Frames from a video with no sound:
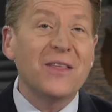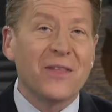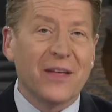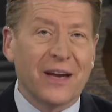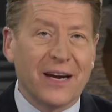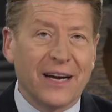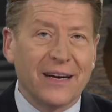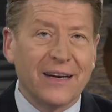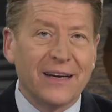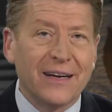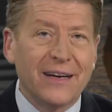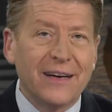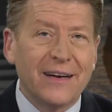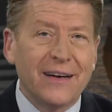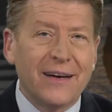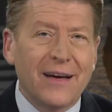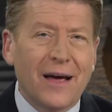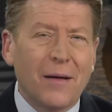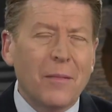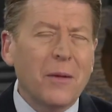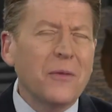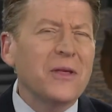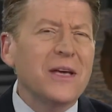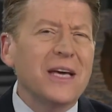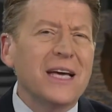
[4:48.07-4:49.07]
in it.
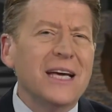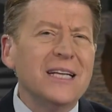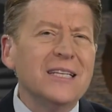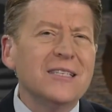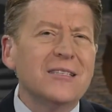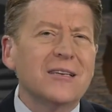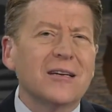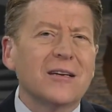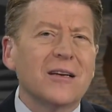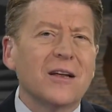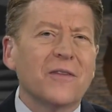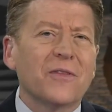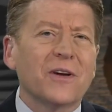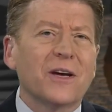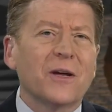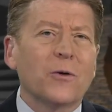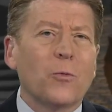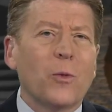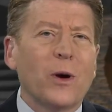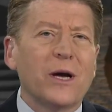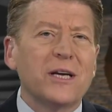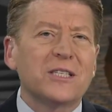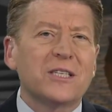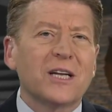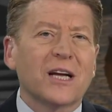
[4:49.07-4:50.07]
How about the
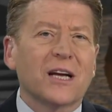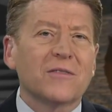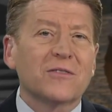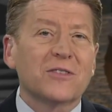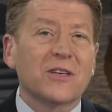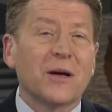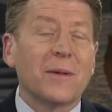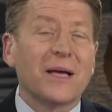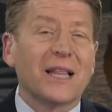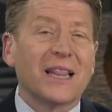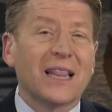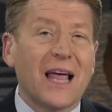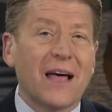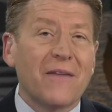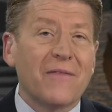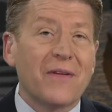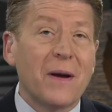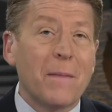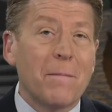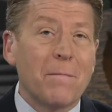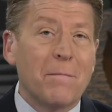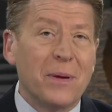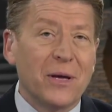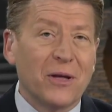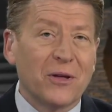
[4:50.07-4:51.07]
insignificant wasting of some
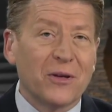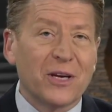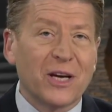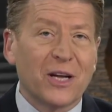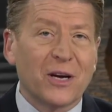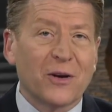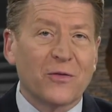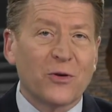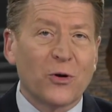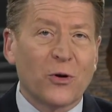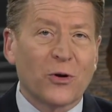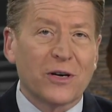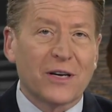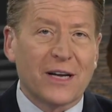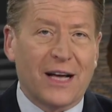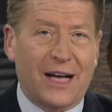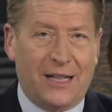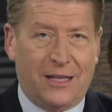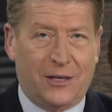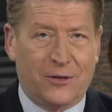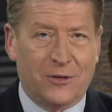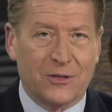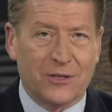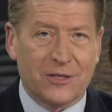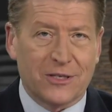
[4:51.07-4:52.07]
11 billion of your
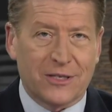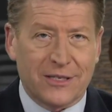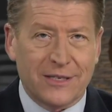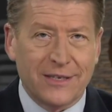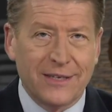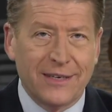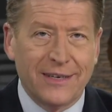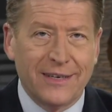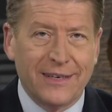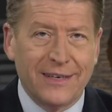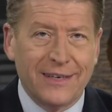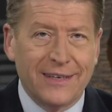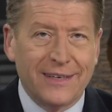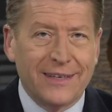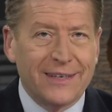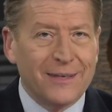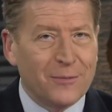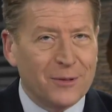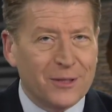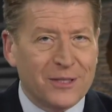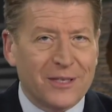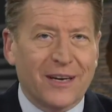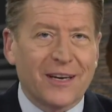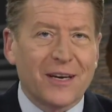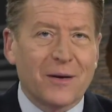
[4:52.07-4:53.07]
dollars? We'll tell you